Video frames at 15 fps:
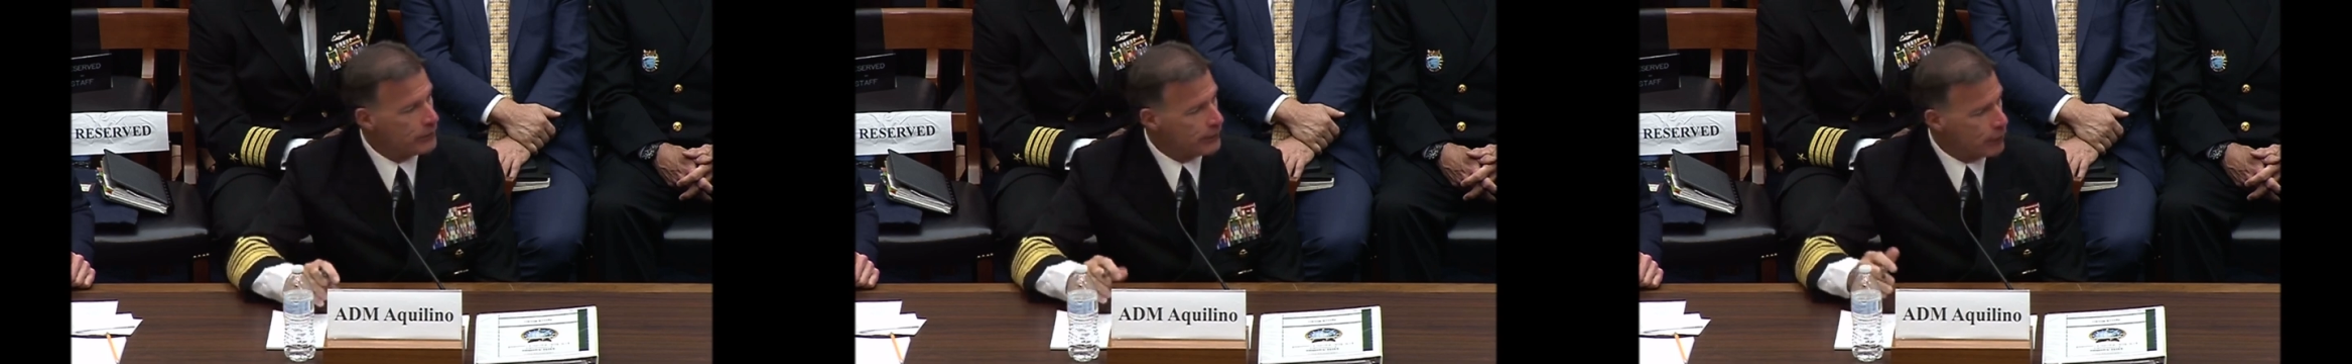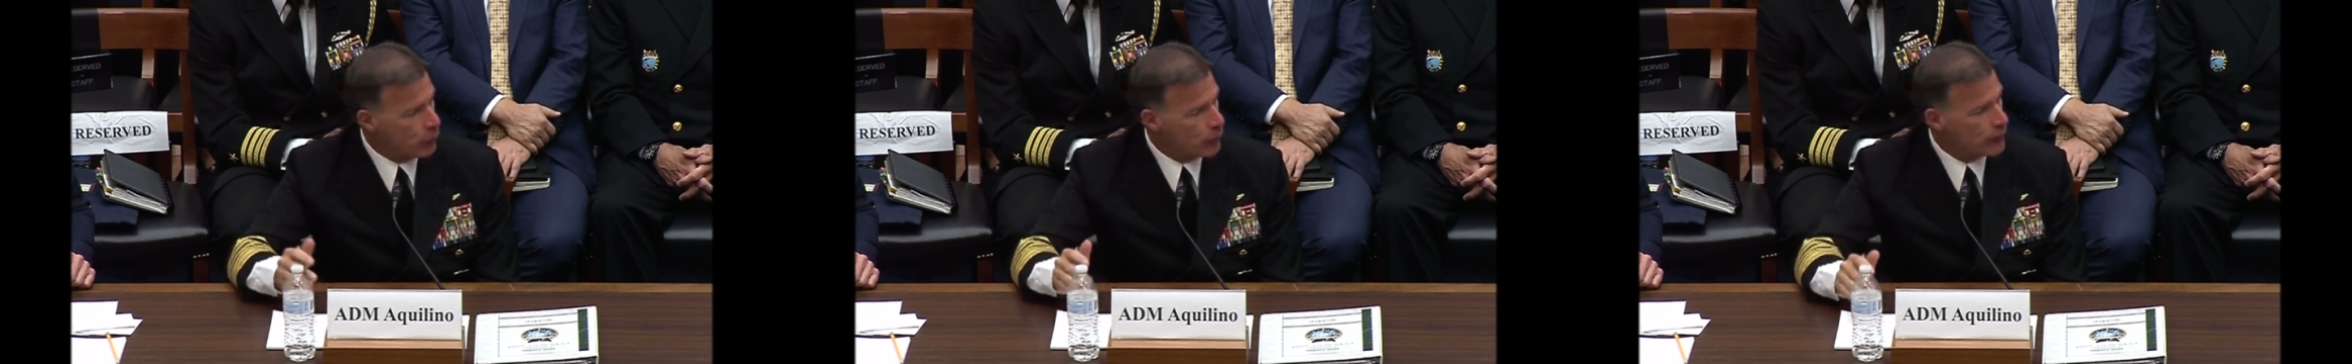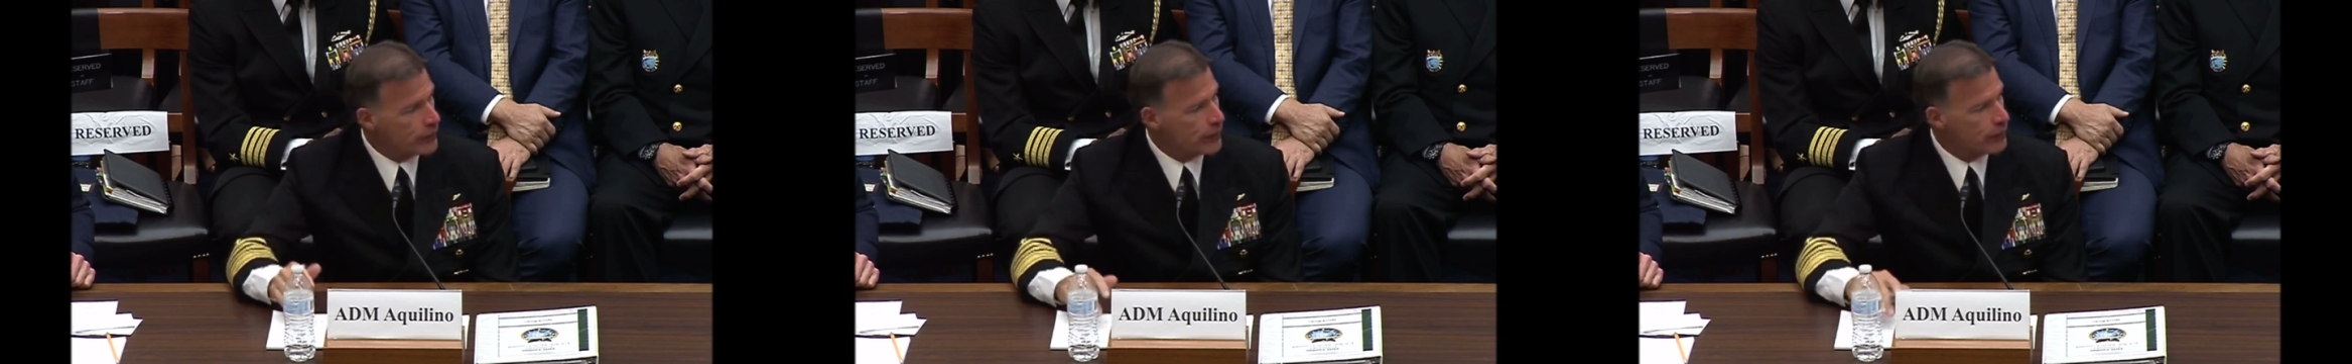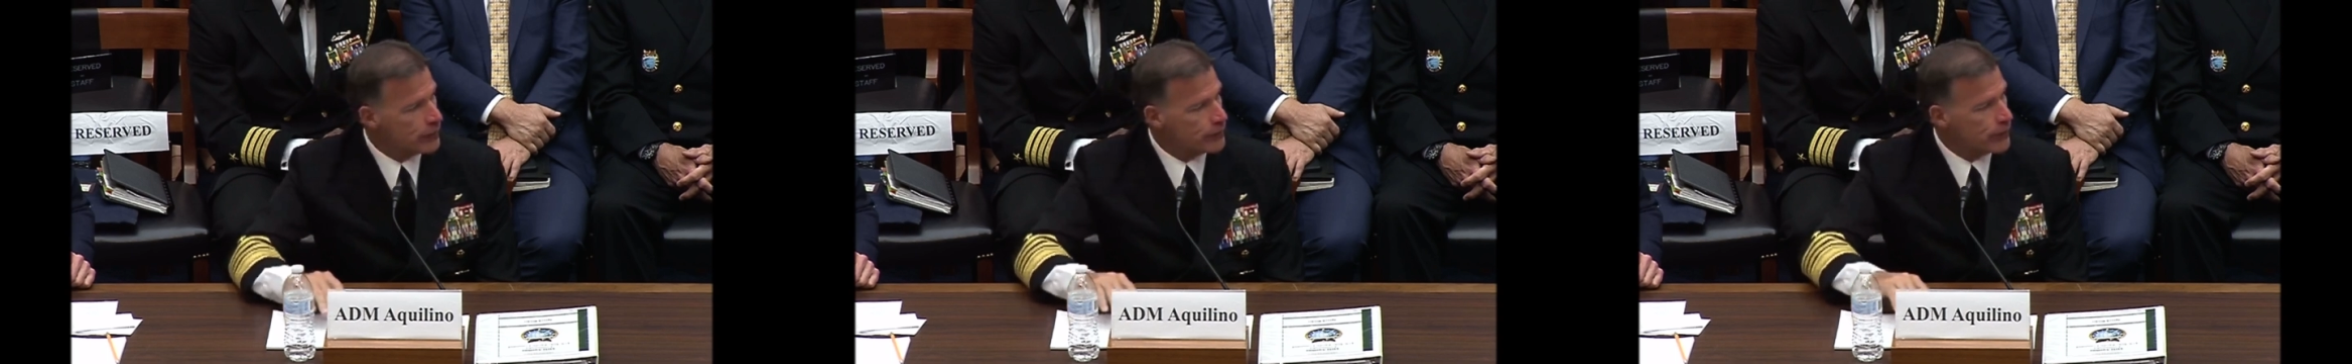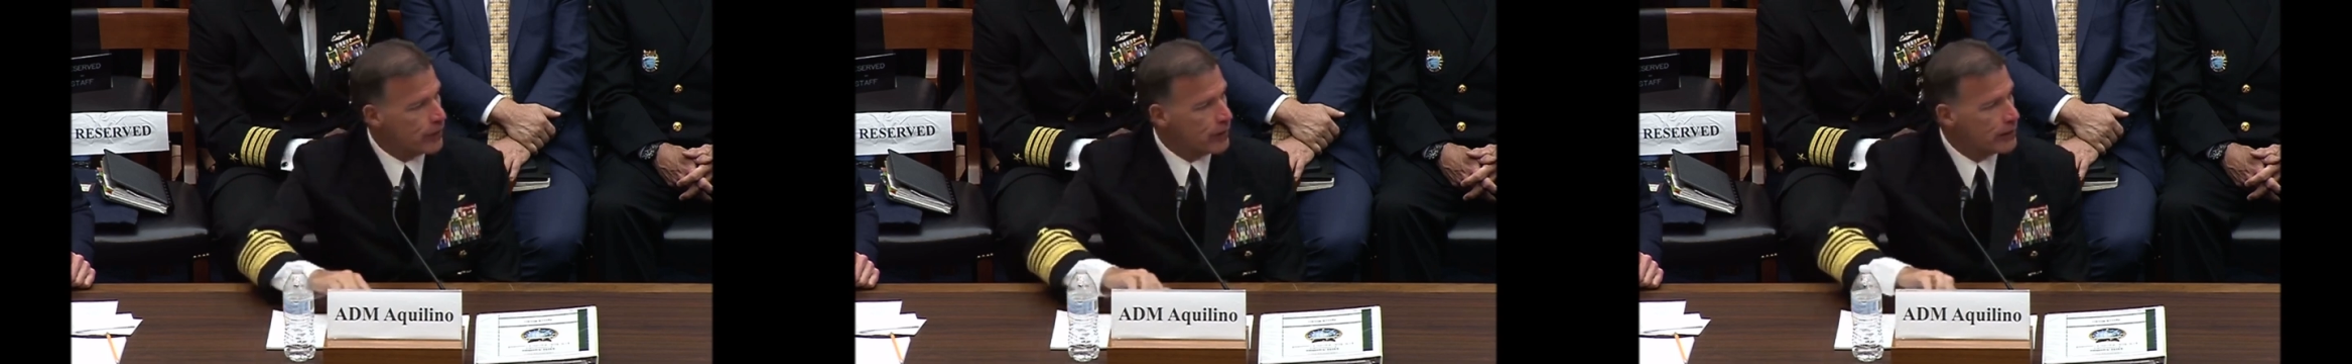for the other
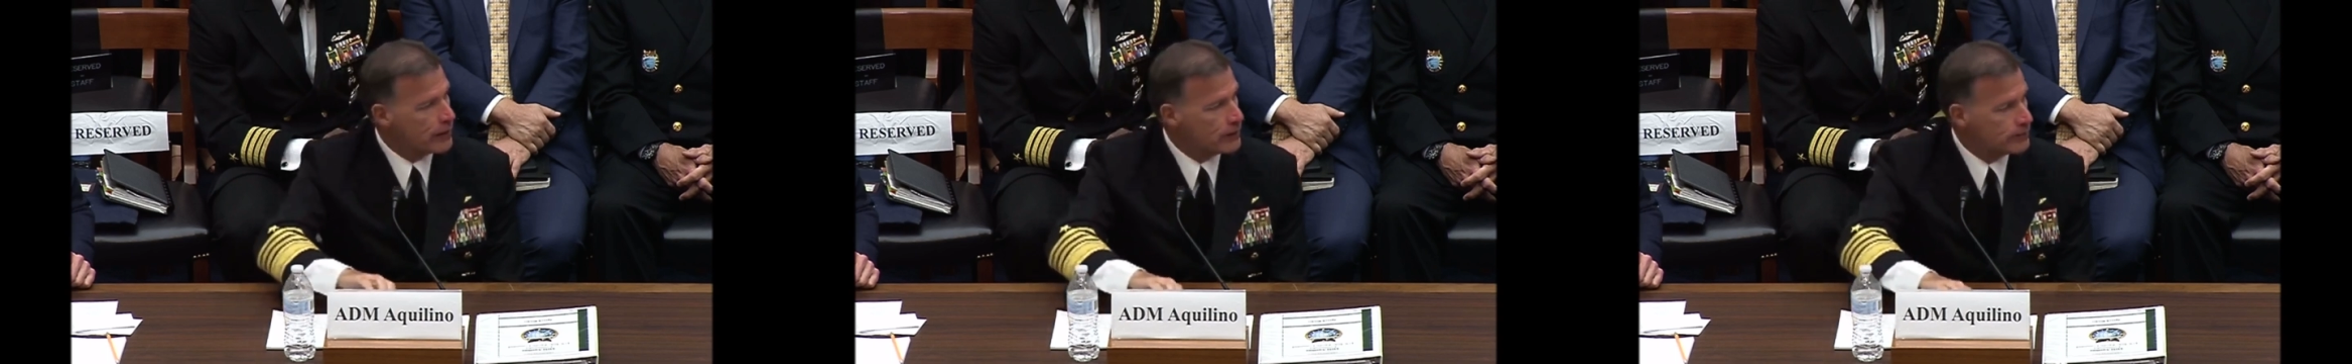side.